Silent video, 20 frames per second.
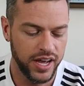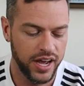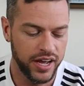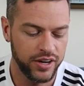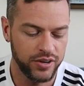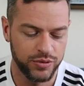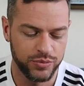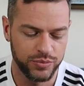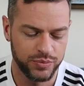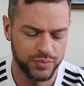
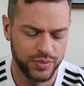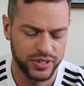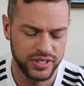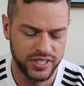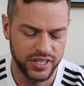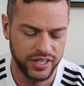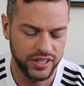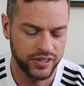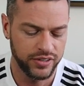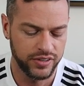I don't
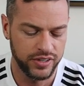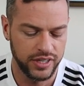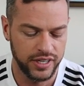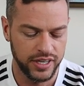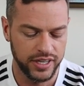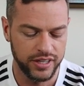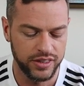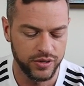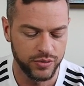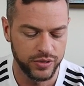particularly
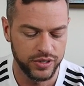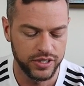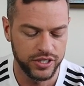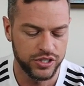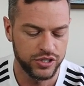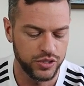like the really